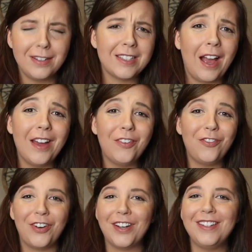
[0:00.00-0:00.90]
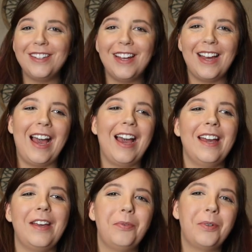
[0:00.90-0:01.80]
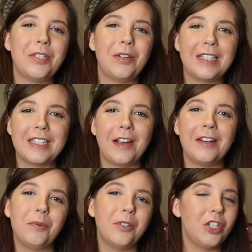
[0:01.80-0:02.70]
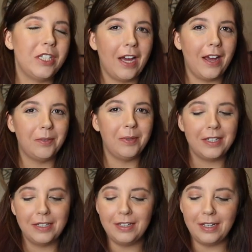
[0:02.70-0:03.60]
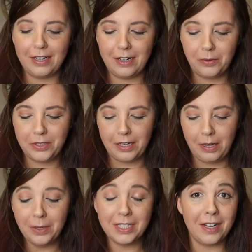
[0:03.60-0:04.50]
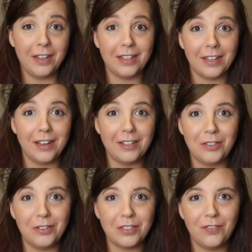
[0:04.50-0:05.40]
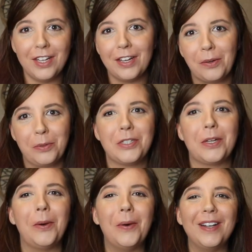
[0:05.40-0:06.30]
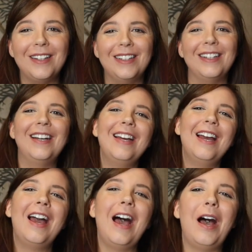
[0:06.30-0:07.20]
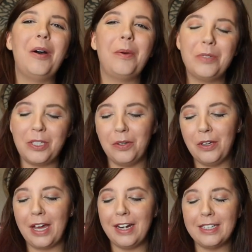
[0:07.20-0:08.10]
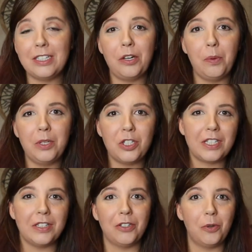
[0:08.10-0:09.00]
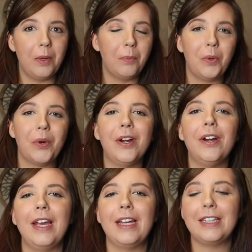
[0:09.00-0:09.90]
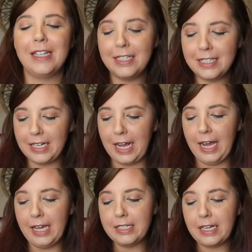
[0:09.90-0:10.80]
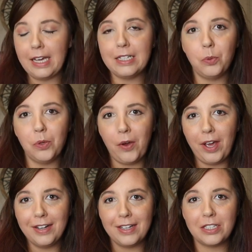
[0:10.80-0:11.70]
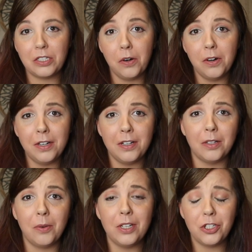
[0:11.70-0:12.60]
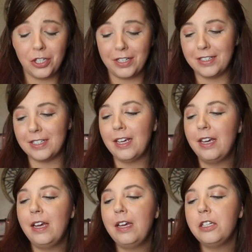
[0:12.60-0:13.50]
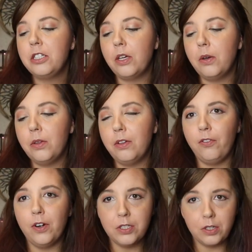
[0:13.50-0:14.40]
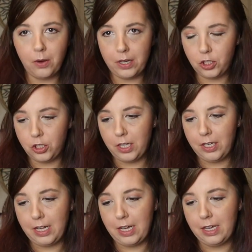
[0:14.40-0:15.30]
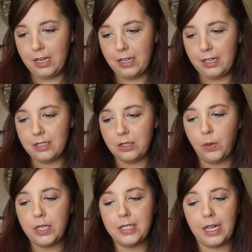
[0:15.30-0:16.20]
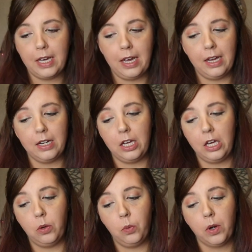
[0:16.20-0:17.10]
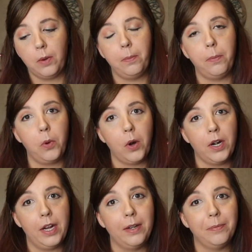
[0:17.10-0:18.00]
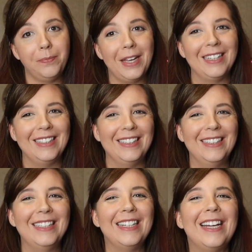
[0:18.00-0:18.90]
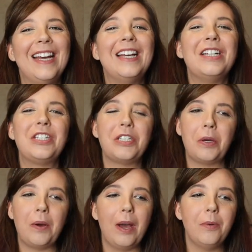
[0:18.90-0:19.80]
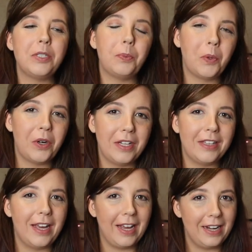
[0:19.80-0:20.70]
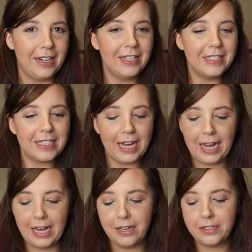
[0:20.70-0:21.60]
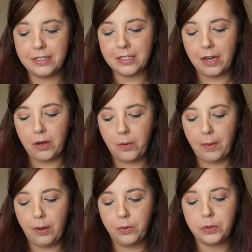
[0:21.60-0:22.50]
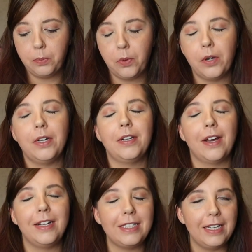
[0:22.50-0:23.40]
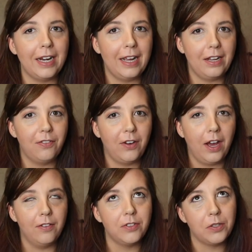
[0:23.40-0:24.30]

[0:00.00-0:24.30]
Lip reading: It's kind of fun. I was excited when she tagged me in it, and I was like, I'm excited to kind of do this video. So so you kind of get to know me just a little bit more in this, and I guess we'll go ahead and get started on the questions. So the first question is what decade you were born in. So I was born in the 80s, and I was born in 1985.